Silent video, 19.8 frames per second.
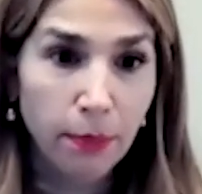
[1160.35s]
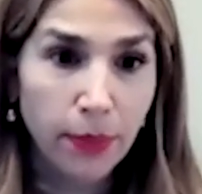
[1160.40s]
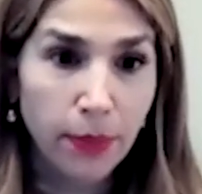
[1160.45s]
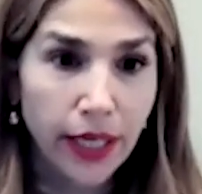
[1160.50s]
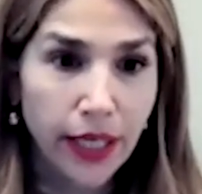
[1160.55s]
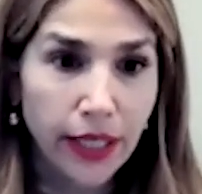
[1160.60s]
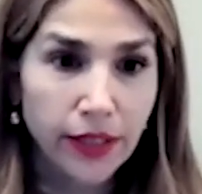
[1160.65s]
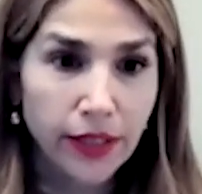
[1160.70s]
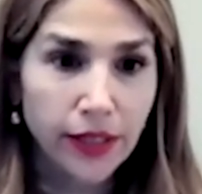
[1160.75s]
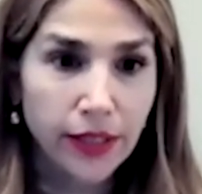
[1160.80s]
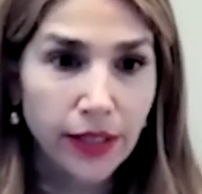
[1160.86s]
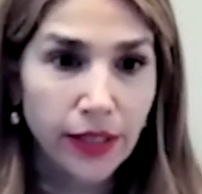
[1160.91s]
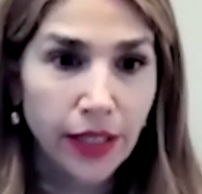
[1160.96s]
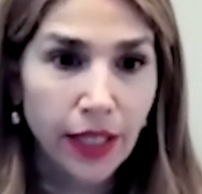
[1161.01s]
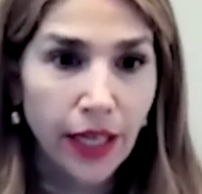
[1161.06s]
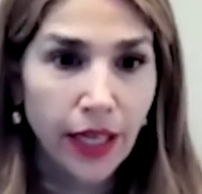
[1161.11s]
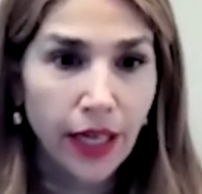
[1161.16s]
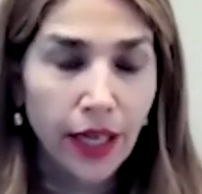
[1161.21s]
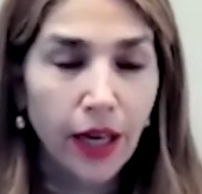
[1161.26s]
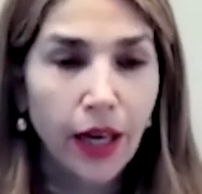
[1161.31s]
But it's
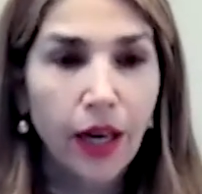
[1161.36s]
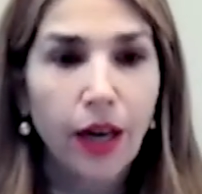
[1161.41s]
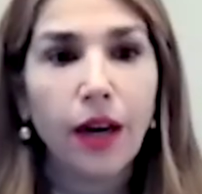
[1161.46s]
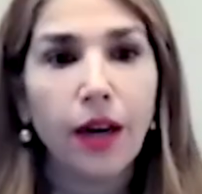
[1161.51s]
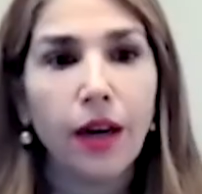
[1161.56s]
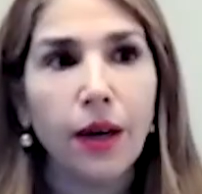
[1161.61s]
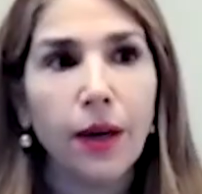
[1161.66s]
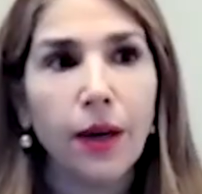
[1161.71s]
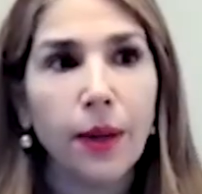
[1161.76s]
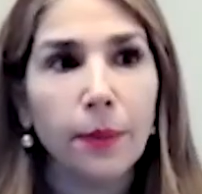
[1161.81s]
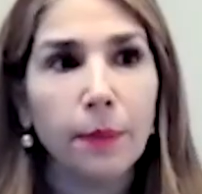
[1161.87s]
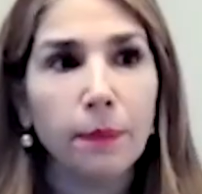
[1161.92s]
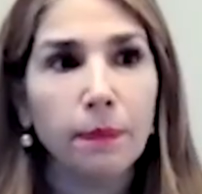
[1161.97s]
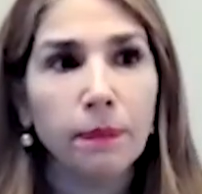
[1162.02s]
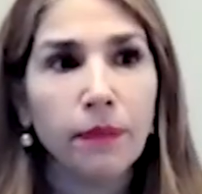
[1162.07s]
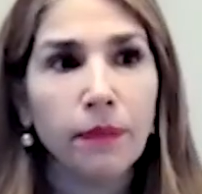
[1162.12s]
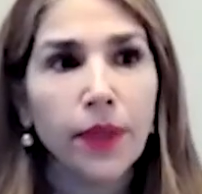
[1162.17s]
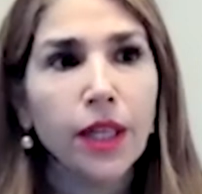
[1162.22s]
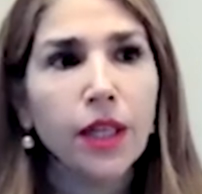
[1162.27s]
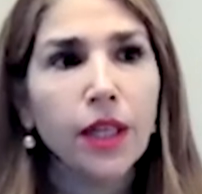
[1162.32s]
so
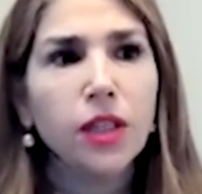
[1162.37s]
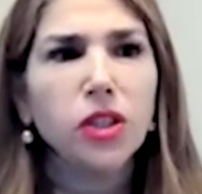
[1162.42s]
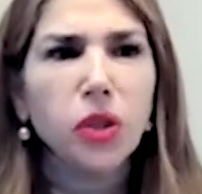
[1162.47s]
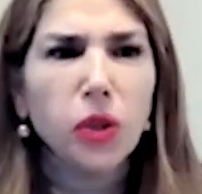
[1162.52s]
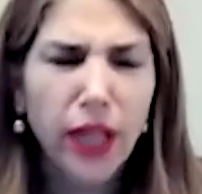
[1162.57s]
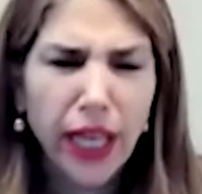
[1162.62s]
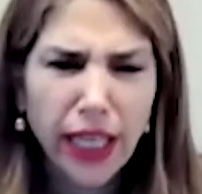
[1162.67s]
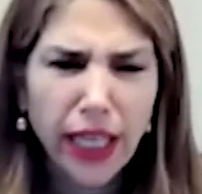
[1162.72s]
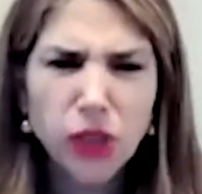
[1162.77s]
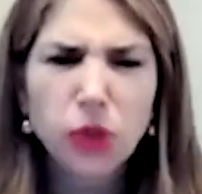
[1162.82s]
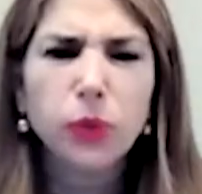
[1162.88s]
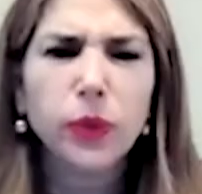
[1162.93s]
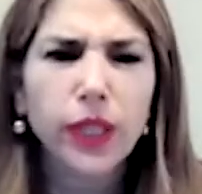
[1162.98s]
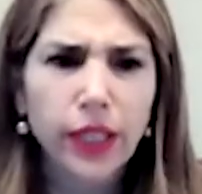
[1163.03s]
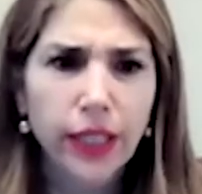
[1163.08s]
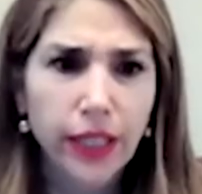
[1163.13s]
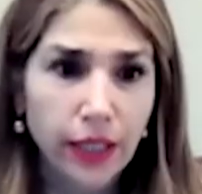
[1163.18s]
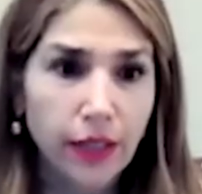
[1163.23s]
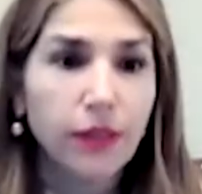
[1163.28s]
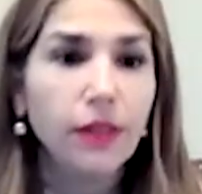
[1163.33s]
that's
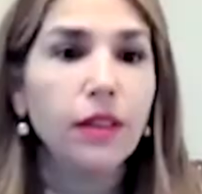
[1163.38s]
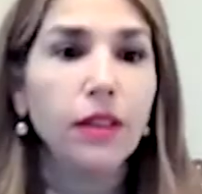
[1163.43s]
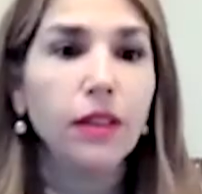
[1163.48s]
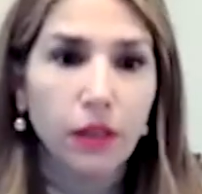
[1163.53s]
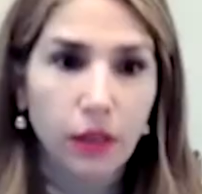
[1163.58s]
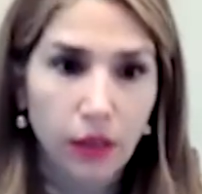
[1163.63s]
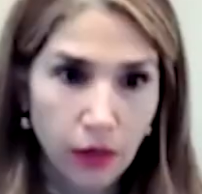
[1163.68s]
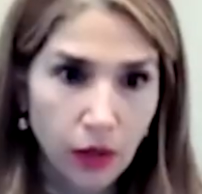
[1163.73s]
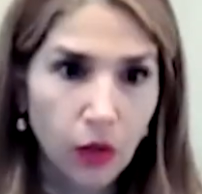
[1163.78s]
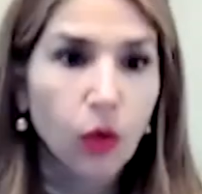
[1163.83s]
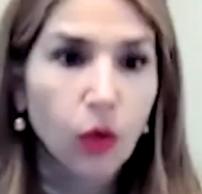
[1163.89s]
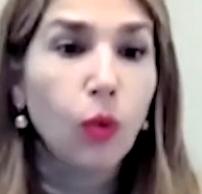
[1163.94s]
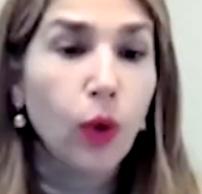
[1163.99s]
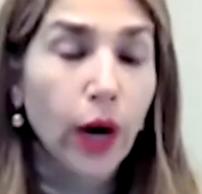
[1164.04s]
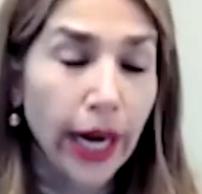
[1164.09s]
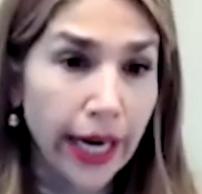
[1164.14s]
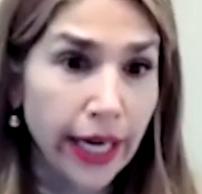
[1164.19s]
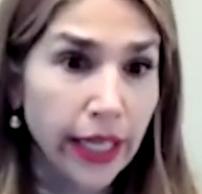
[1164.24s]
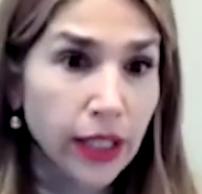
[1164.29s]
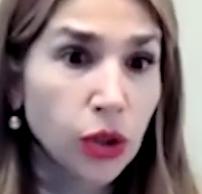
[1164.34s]
really
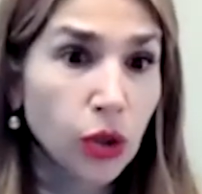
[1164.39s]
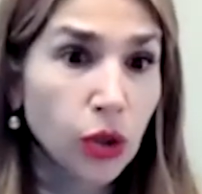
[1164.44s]
right.